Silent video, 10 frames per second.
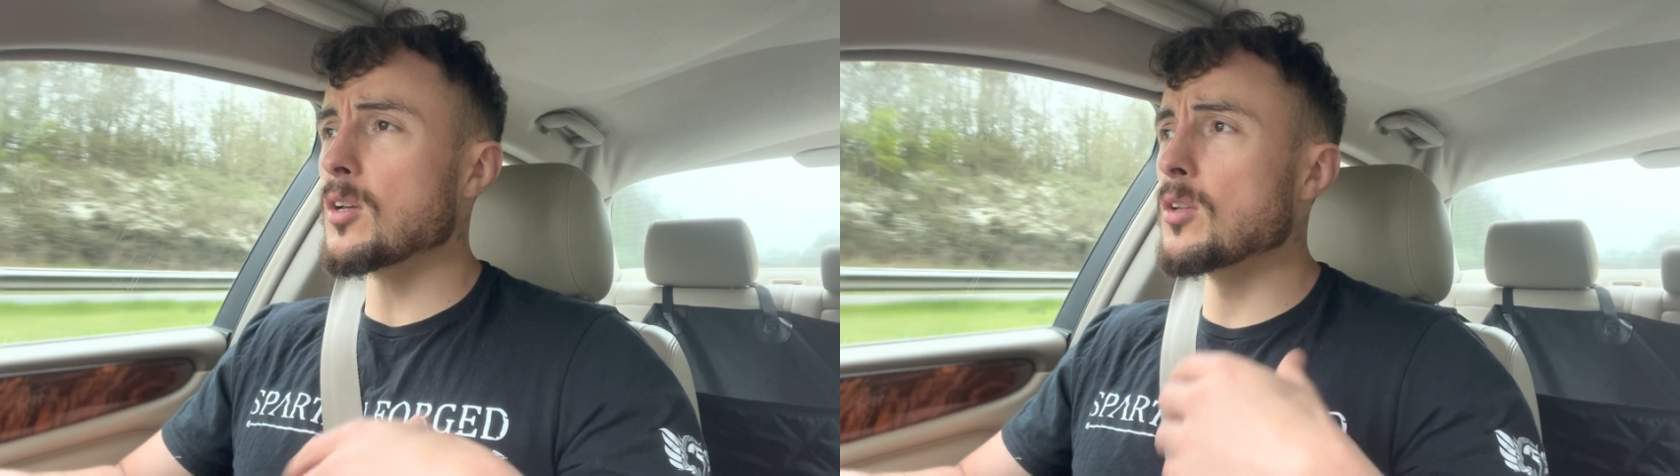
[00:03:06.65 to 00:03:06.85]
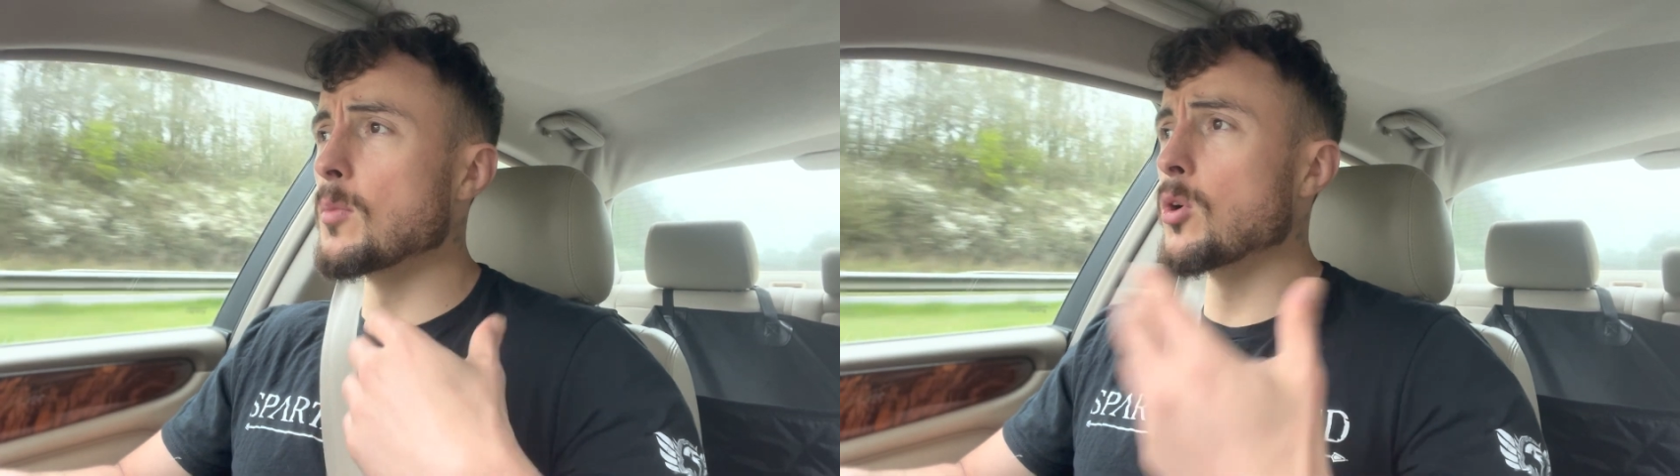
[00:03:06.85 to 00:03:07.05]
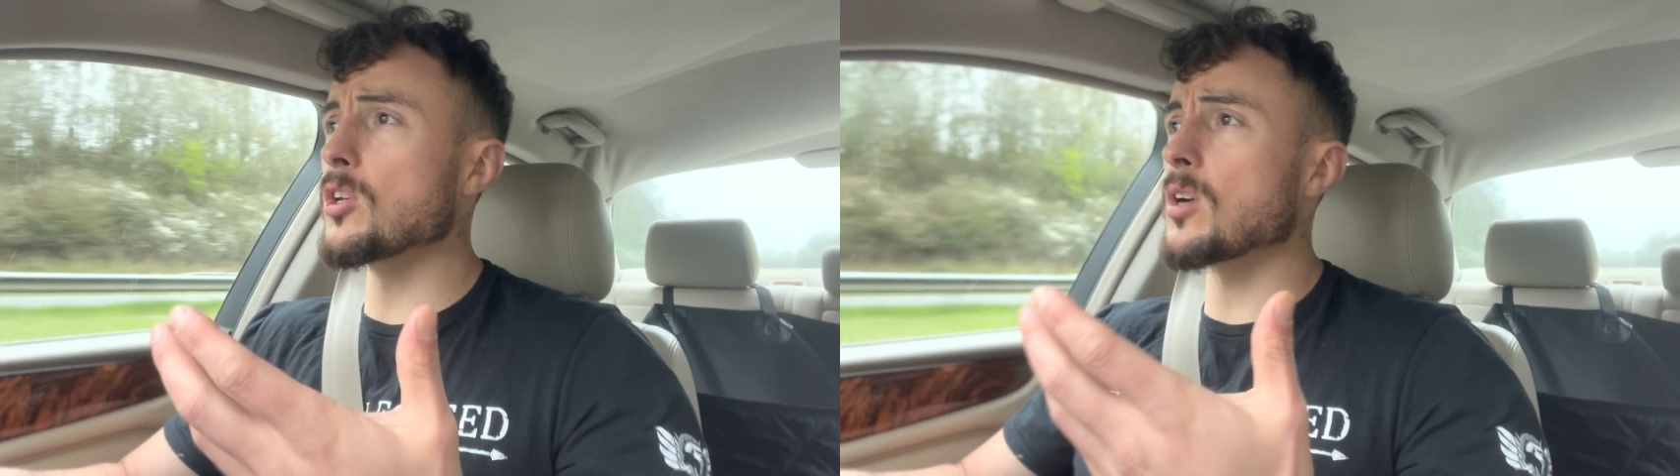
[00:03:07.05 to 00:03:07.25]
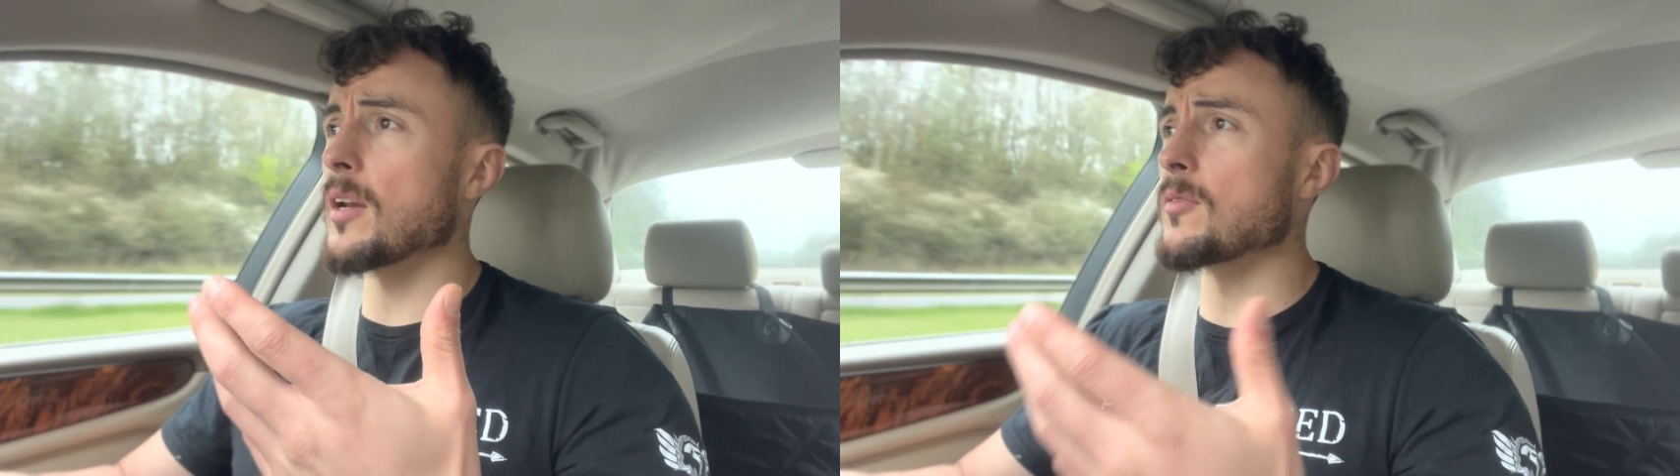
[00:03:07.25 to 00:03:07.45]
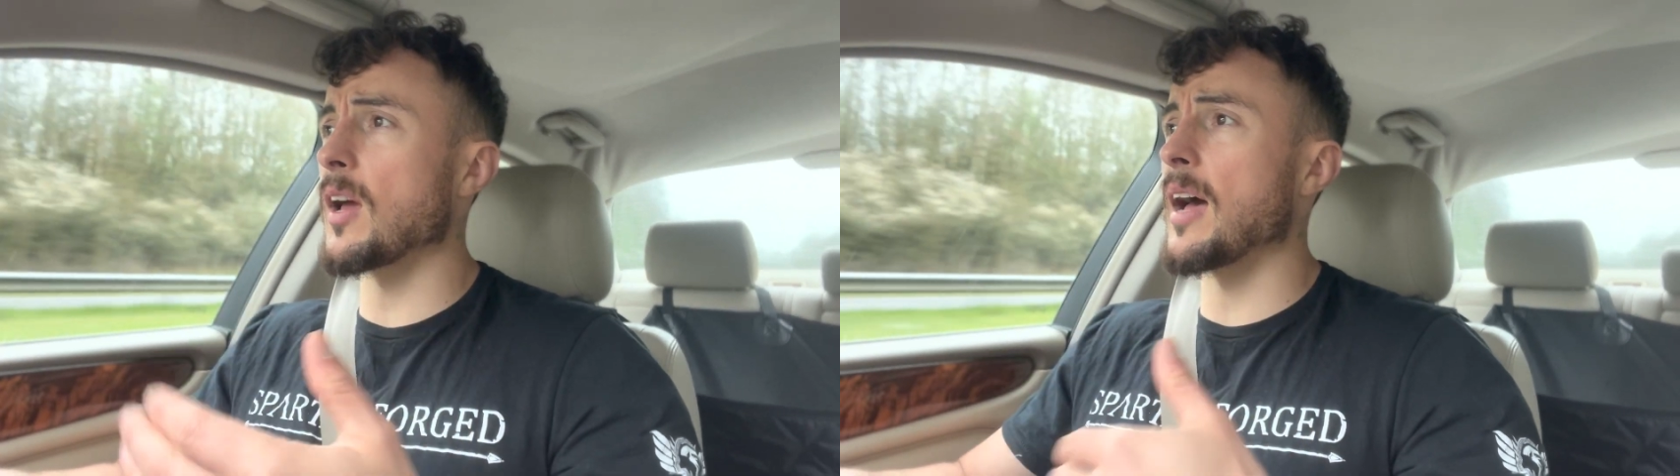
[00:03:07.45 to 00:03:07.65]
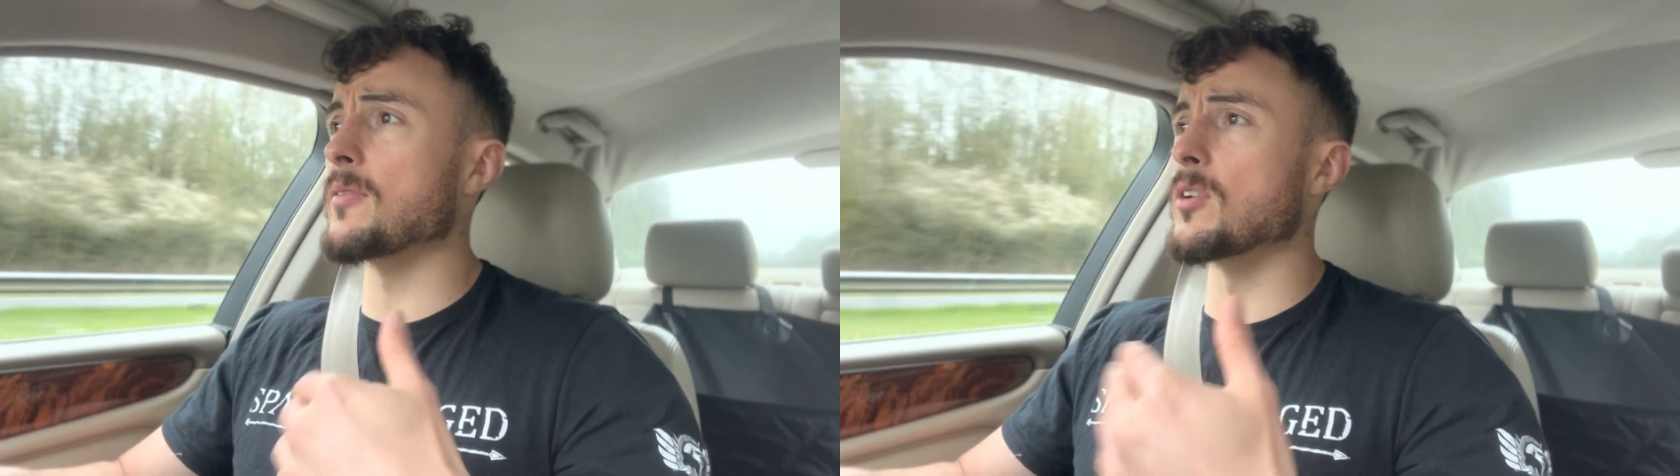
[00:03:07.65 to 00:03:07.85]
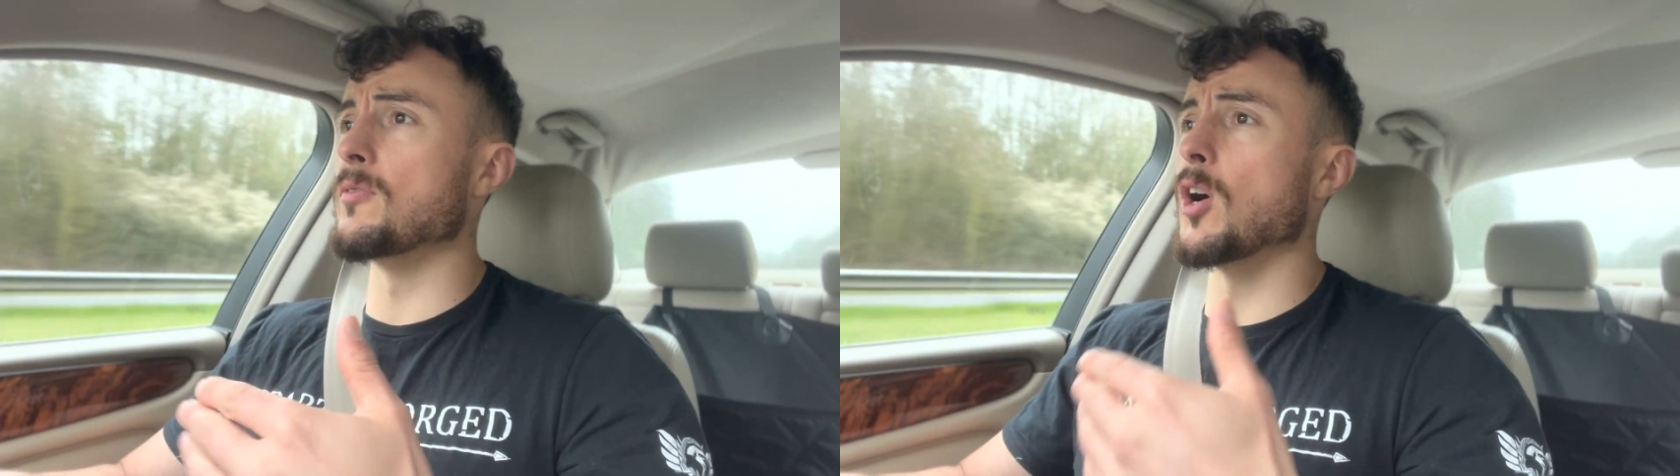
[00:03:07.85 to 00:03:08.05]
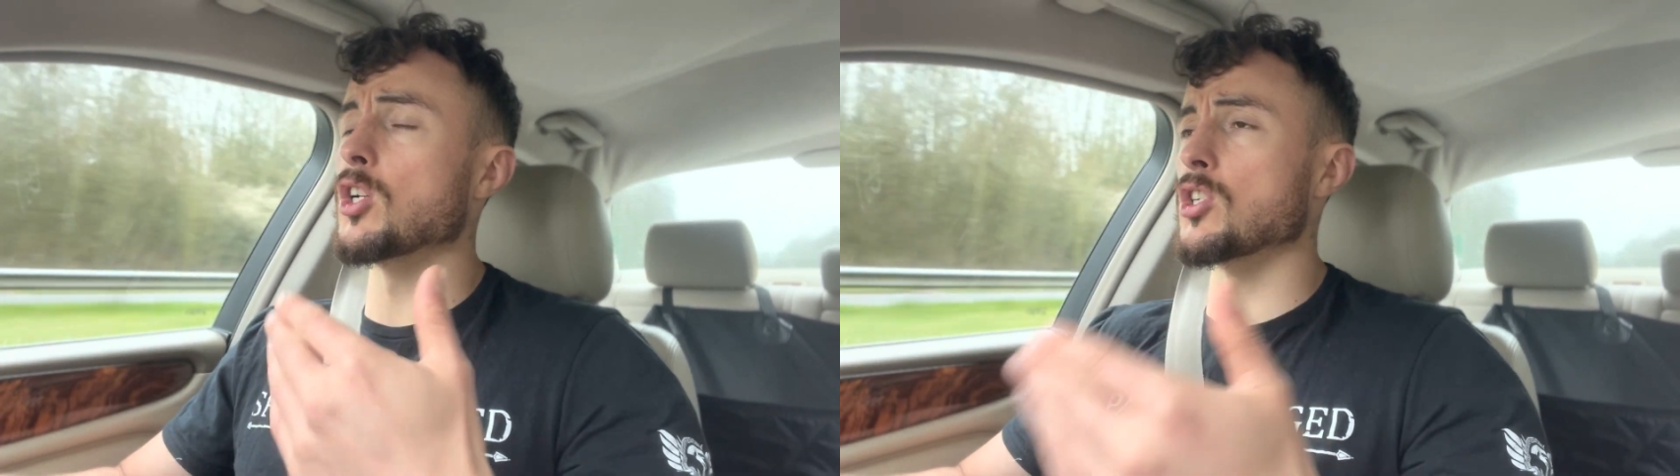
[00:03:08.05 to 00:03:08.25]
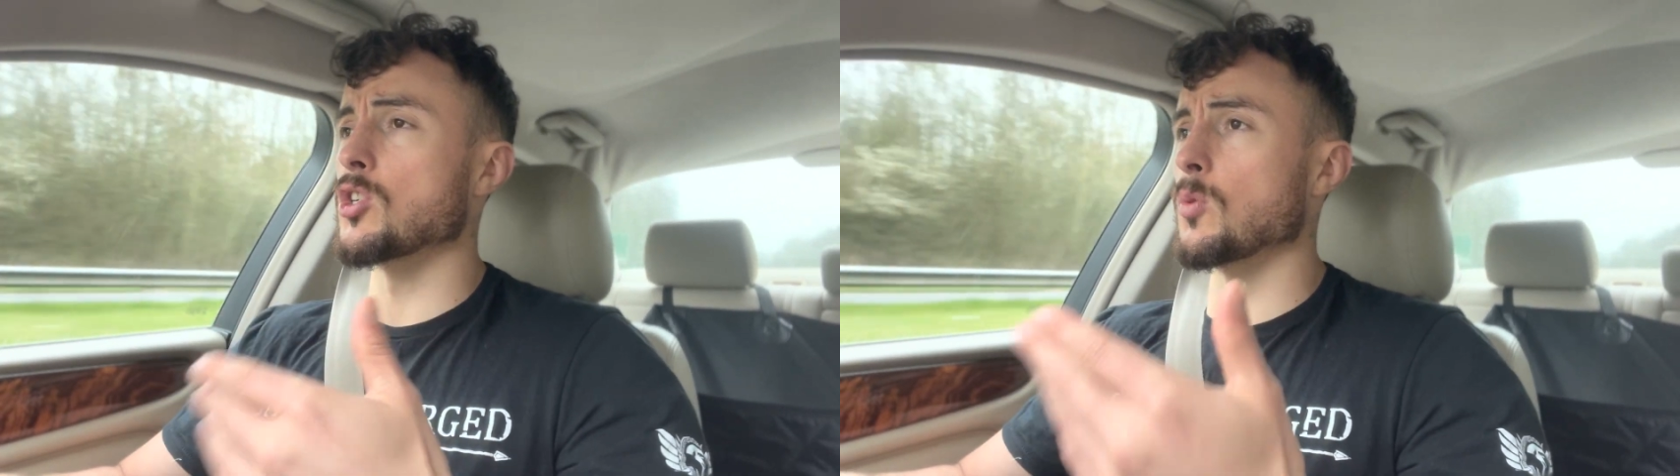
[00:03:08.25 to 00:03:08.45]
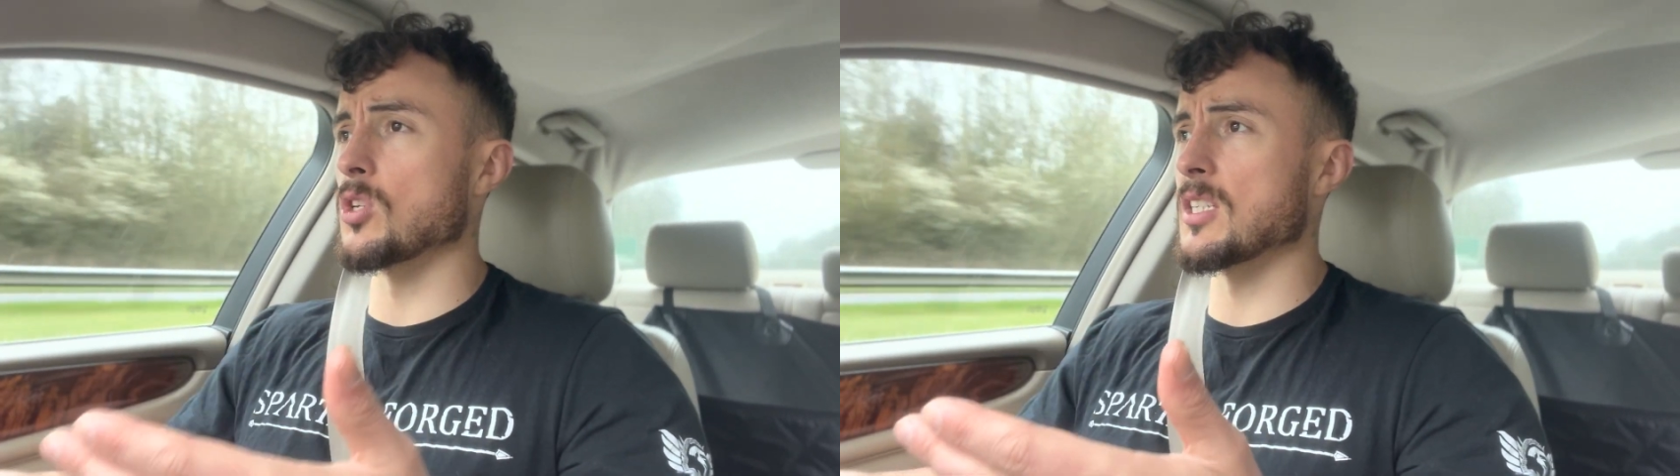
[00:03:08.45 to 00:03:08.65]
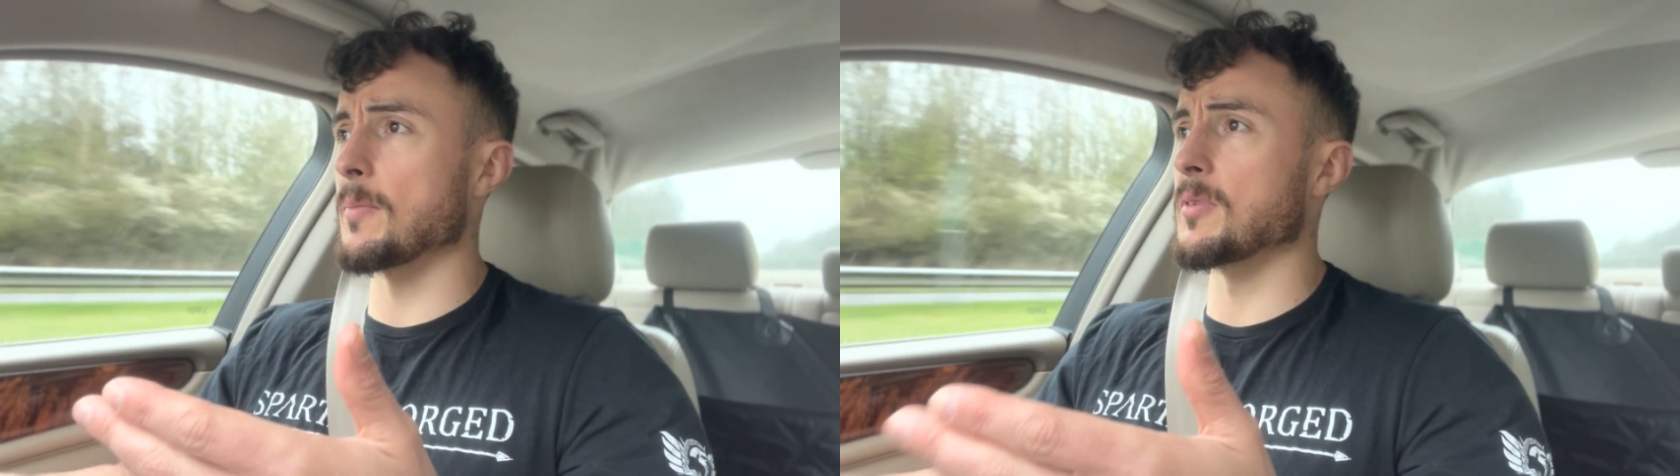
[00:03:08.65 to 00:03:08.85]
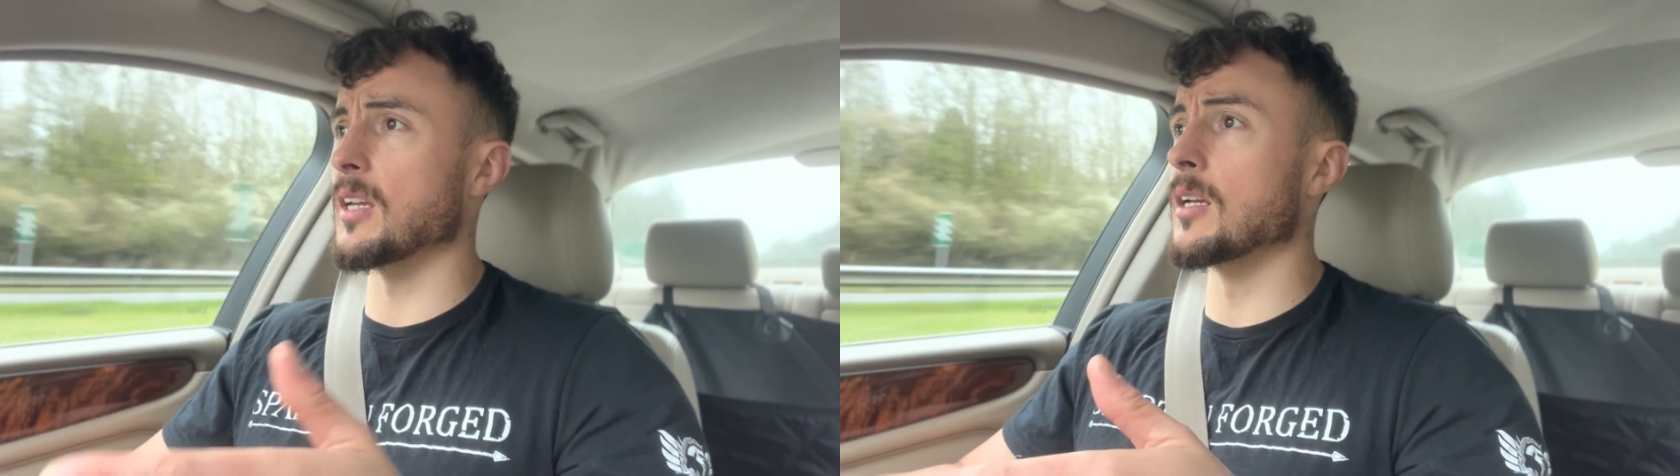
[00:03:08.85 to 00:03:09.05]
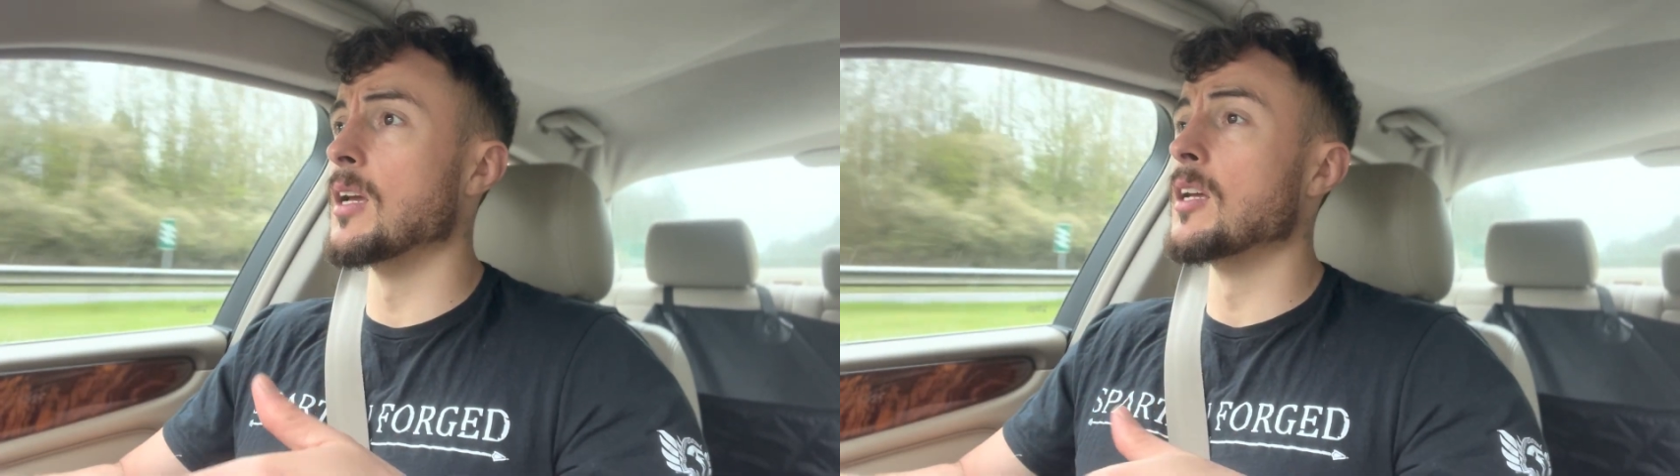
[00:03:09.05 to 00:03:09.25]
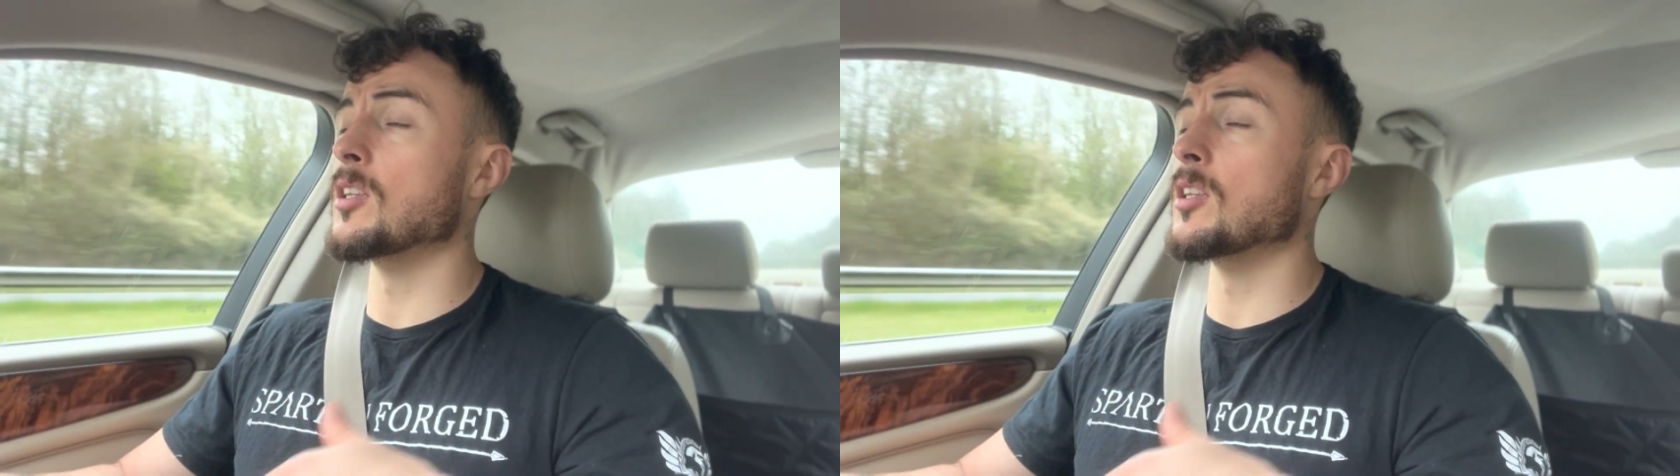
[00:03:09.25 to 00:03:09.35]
The more you kind of like have an aversion towards something,